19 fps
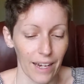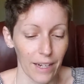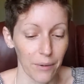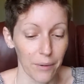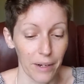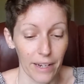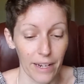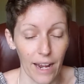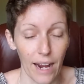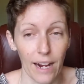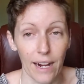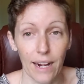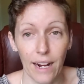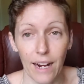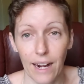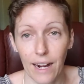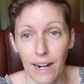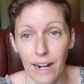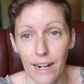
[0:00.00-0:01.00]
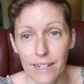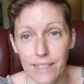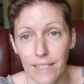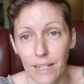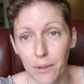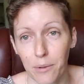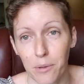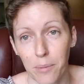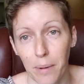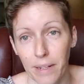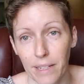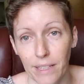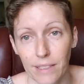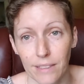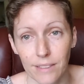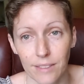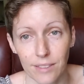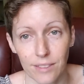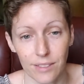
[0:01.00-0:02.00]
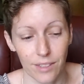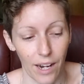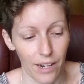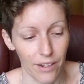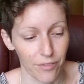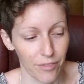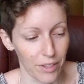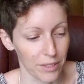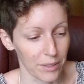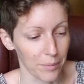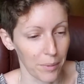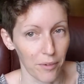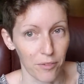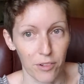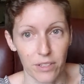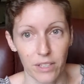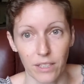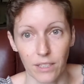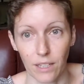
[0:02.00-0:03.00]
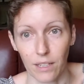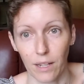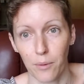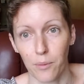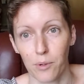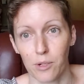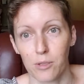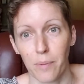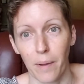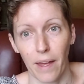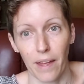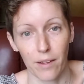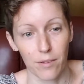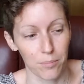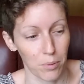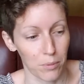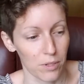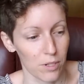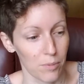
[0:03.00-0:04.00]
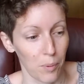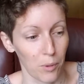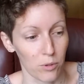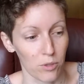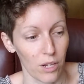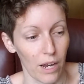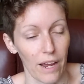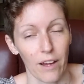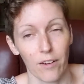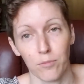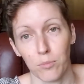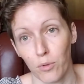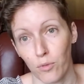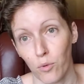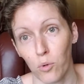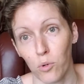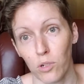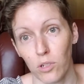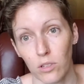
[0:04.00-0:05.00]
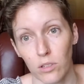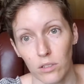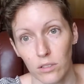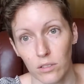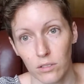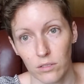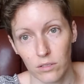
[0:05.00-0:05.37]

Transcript: anyway, I did it with my kids. I fed them everything that they weren't sp supposed to have before